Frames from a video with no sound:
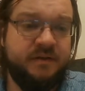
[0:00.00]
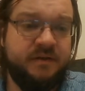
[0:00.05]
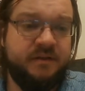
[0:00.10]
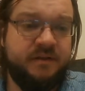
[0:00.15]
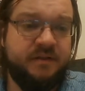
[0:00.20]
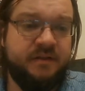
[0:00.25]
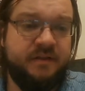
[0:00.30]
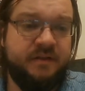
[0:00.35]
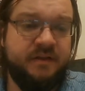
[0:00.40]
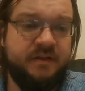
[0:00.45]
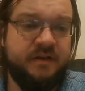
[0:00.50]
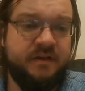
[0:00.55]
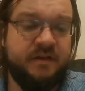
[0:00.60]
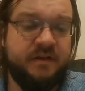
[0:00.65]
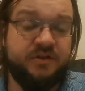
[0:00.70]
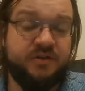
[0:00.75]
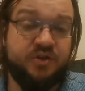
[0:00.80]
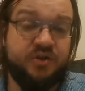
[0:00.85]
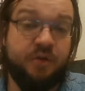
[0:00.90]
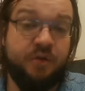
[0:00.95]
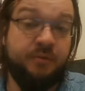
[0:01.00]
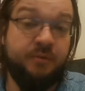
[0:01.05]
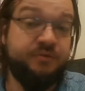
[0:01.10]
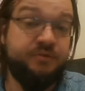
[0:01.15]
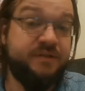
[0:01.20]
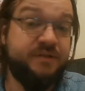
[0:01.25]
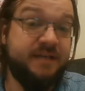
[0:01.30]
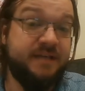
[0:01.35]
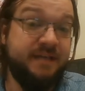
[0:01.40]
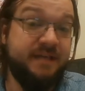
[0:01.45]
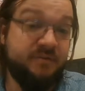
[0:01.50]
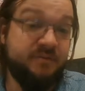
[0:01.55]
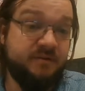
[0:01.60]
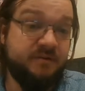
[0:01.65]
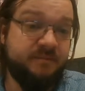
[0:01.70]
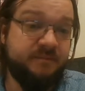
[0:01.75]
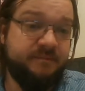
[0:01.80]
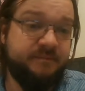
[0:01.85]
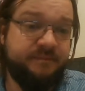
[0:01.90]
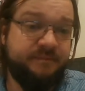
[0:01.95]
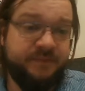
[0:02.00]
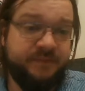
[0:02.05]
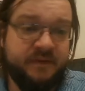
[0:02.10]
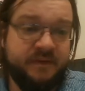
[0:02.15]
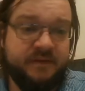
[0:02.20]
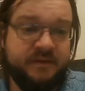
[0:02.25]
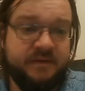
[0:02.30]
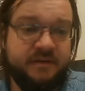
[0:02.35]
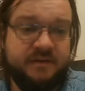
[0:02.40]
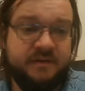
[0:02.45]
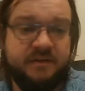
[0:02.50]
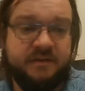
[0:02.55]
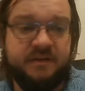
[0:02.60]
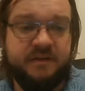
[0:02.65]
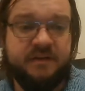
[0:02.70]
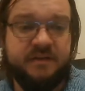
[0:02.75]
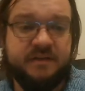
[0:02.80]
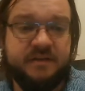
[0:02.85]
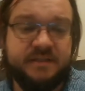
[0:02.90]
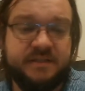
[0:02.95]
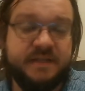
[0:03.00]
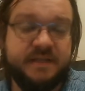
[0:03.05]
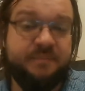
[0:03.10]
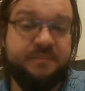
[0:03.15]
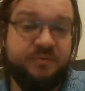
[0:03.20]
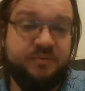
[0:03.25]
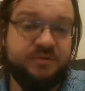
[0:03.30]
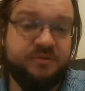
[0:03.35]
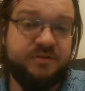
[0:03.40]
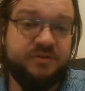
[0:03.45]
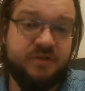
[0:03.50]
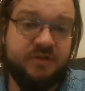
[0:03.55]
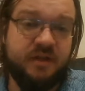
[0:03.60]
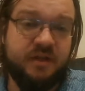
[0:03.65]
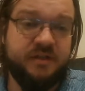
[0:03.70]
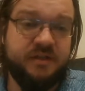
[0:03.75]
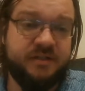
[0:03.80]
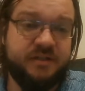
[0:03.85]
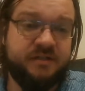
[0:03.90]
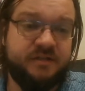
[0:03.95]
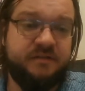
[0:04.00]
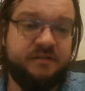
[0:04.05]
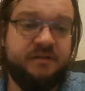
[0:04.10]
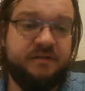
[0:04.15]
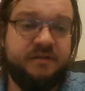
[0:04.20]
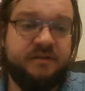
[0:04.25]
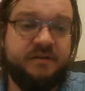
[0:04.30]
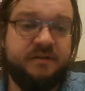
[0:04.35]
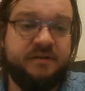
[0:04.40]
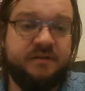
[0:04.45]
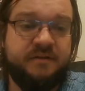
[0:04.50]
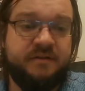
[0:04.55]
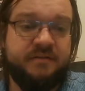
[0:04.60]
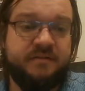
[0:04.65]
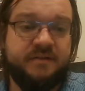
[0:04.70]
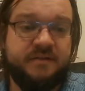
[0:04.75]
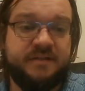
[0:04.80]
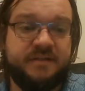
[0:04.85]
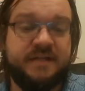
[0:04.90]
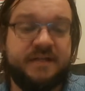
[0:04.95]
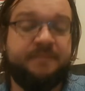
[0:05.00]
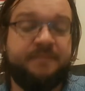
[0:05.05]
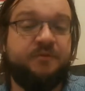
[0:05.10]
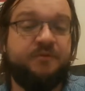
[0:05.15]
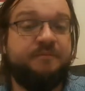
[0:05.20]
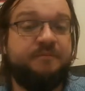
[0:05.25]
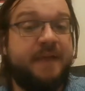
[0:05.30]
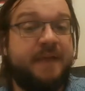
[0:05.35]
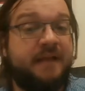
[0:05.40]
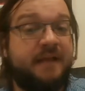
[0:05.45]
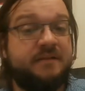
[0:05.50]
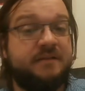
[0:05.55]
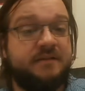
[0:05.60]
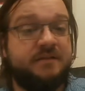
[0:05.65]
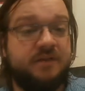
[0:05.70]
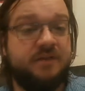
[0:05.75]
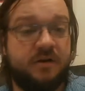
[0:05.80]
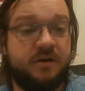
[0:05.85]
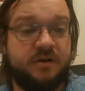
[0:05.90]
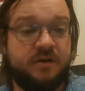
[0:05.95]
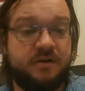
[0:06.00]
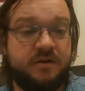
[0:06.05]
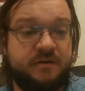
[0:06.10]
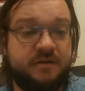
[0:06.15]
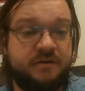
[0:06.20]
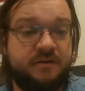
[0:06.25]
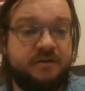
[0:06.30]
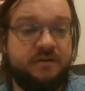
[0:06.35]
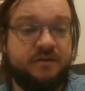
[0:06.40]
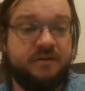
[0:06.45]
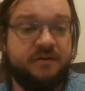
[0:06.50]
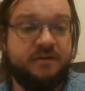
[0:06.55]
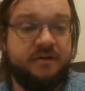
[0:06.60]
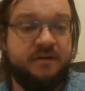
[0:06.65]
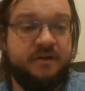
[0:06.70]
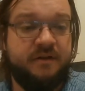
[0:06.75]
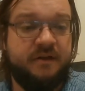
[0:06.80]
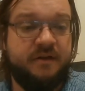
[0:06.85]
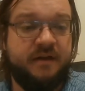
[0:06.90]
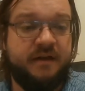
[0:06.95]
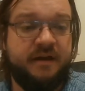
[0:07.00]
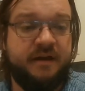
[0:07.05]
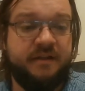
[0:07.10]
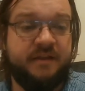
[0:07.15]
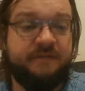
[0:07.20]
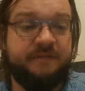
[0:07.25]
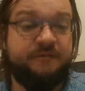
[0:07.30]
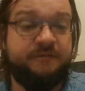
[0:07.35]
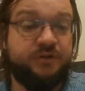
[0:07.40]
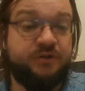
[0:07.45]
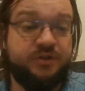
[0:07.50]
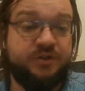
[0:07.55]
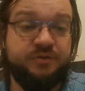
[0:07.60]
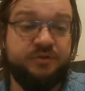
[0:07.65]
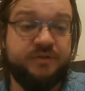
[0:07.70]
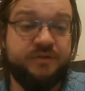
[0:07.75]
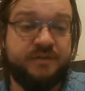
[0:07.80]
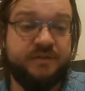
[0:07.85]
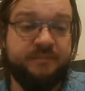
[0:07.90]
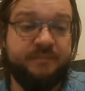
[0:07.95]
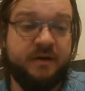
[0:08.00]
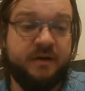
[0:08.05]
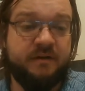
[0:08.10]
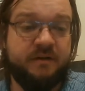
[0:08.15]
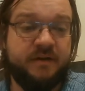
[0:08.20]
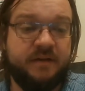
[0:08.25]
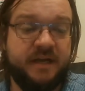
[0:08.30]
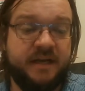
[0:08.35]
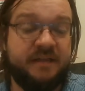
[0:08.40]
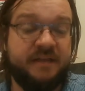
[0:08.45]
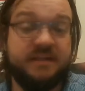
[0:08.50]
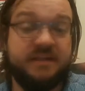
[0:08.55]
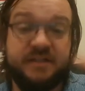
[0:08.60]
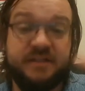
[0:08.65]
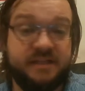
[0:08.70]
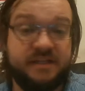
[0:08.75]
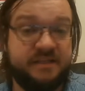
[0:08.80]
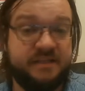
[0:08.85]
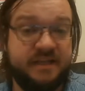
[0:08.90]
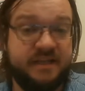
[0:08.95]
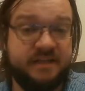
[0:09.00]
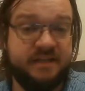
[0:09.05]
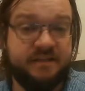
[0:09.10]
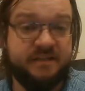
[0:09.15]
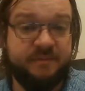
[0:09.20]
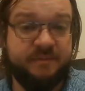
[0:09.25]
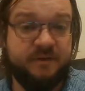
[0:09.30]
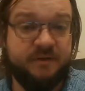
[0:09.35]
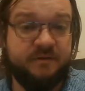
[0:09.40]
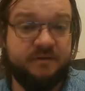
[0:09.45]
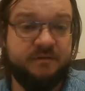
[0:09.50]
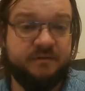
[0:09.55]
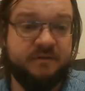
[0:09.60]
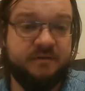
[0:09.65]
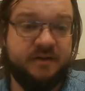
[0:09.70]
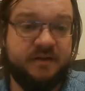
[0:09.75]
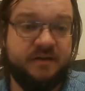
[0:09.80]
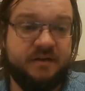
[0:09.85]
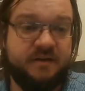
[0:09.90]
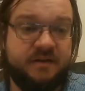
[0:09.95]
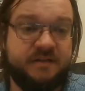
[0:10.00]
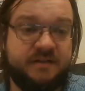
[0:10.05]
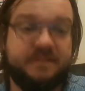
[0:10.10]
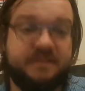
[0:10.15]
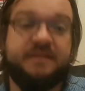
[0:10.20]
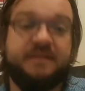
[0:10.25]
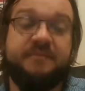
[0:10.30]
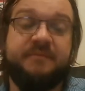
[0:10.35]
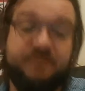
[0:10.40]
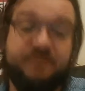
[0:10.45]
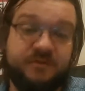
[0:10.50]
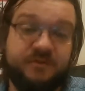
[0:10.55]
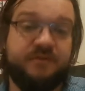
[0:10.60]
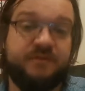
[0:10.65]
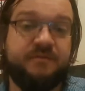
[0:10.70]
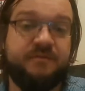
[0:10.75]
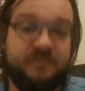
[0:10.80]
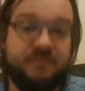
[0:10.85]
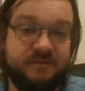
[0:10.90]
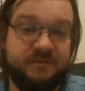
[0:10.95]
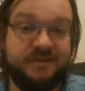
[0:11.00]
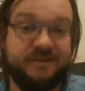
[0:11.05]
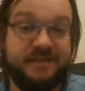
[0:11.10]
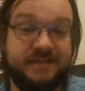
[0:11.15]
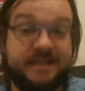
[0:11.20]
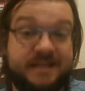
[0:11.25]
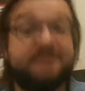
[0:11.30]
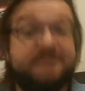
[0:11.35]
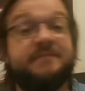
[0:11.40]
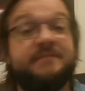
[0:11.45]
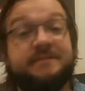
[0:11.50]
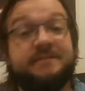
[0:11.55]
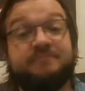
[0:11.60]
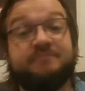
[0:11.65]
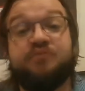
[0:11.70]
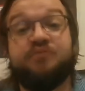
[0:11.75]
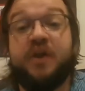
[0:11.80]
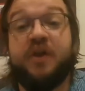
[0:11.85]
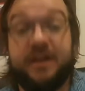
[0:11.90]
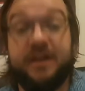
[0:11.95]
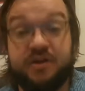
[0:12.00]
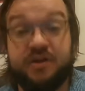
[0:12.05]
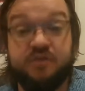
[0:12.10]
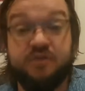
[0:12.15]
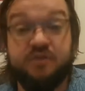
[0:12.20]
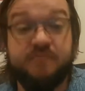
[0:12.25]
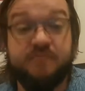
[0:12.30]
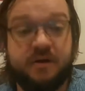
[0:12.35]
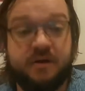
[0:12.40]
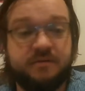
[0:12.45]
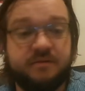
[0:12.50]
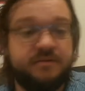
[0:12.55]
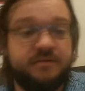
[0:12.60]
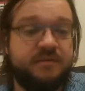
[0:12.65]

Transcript: the Otomo Schemer, the Sepun Astrologer, the Sepun Palace Guard, the Fortunist Monk, and the Shinseist Monk. As I said before, this brought in new monks,